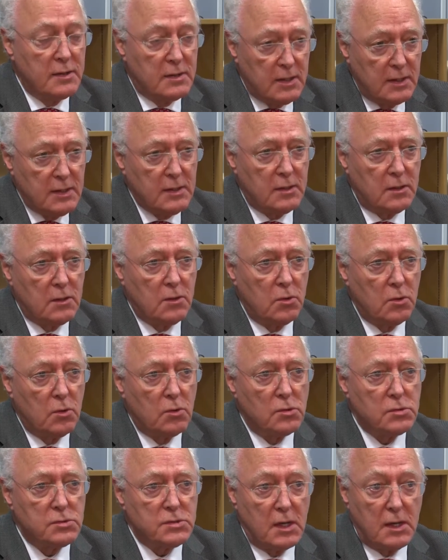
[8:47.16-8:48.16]
did
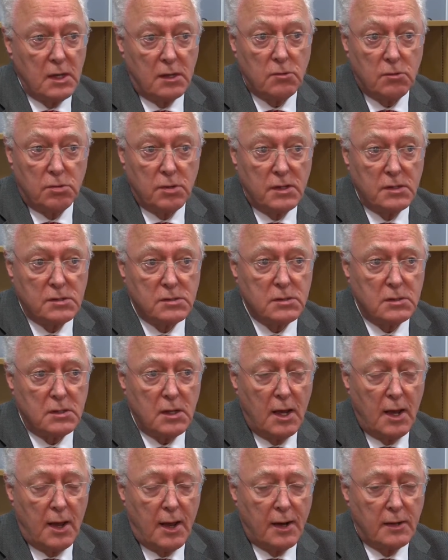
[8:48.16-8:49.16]
cause increased
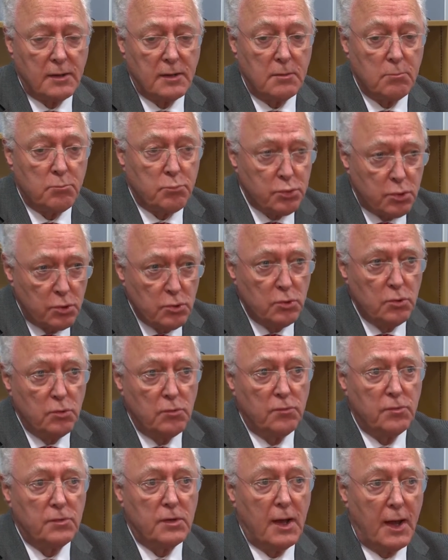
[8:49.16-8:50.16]
and
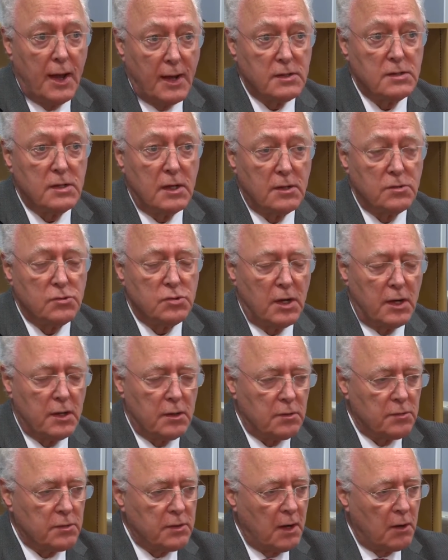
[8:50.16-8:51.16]
improved
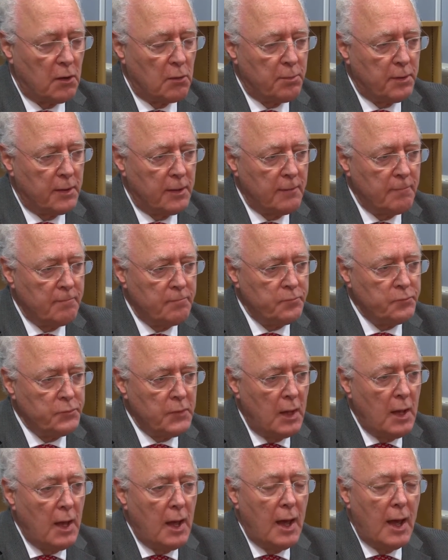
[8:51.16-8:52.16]
anti-anginal therapy.
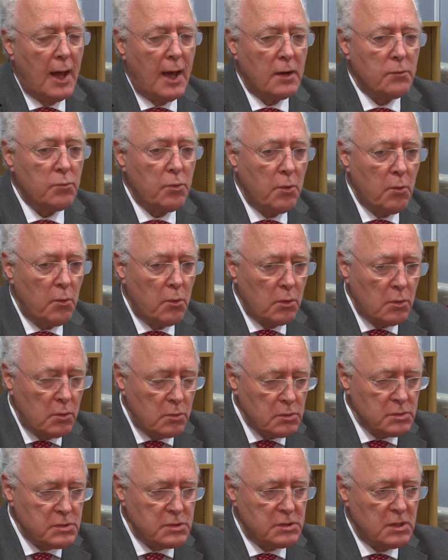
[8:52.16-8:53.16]
And we were
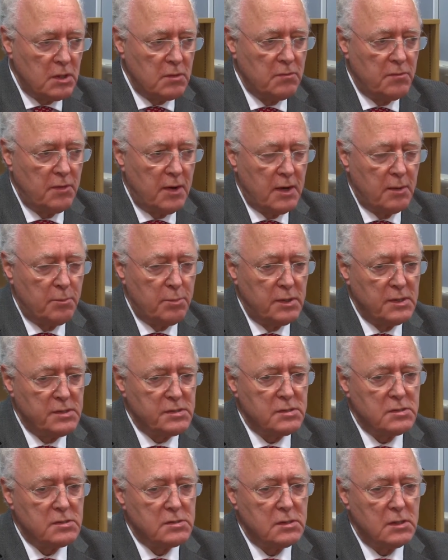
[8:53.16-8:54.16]
also very
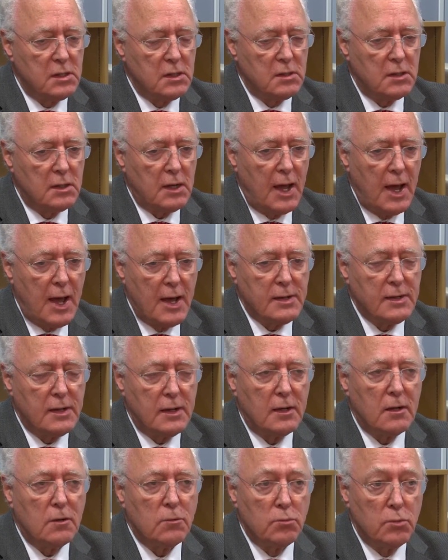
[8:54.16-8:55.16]
pleased to see that
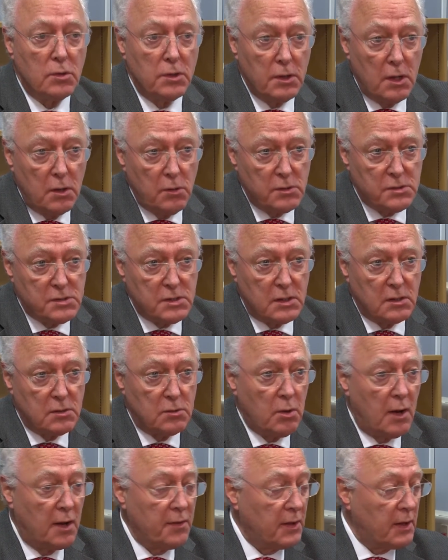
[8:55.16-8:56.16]
adding ranolazine
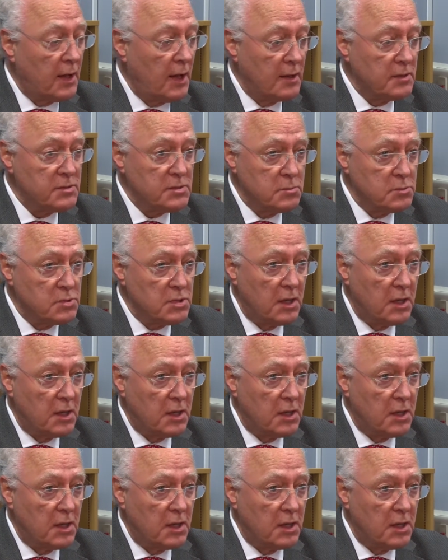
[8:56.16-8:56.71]
to either calcium